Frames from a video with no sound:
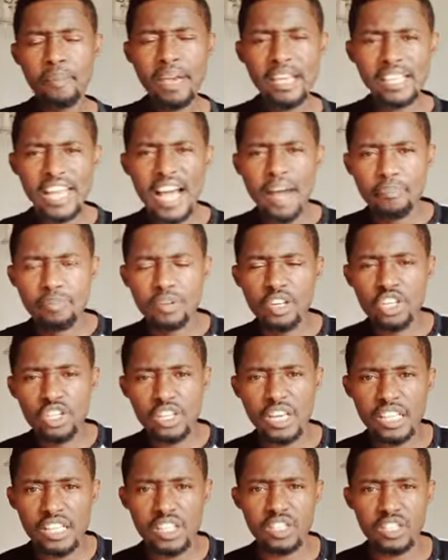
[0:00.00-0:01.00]
Men
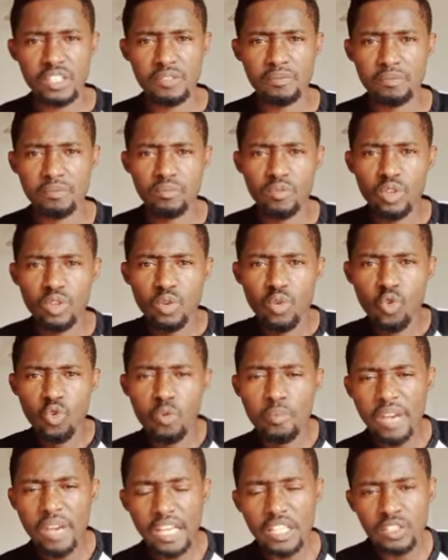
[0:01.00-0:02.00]
appreciate
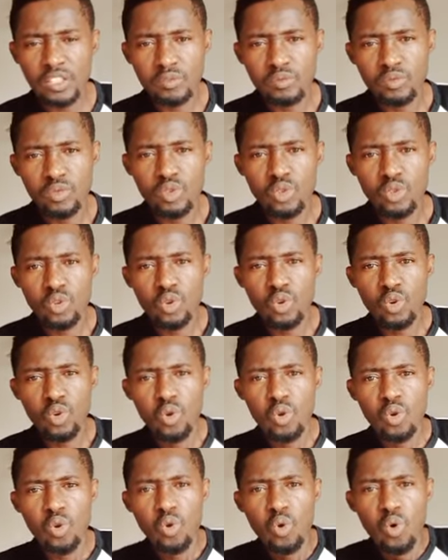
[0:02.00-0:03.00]
women
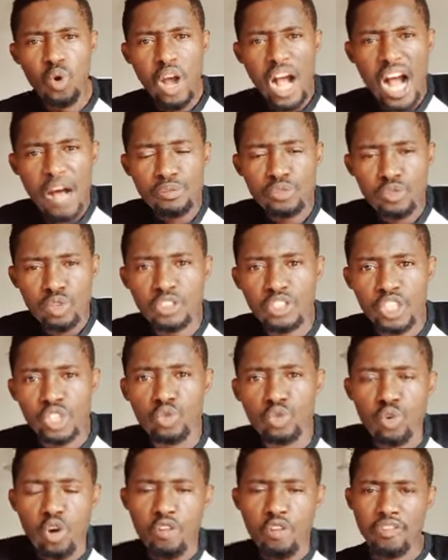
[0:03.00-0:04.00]
who have
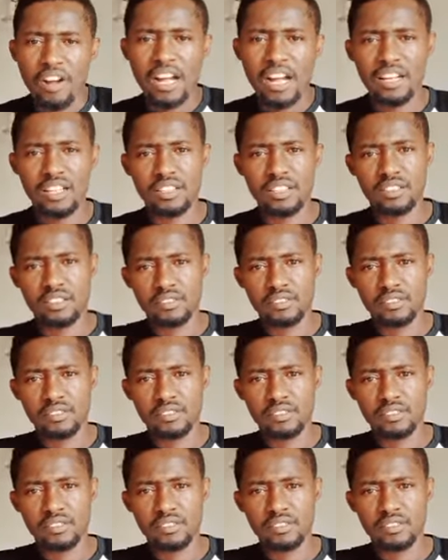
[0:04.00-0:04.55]
something to offer.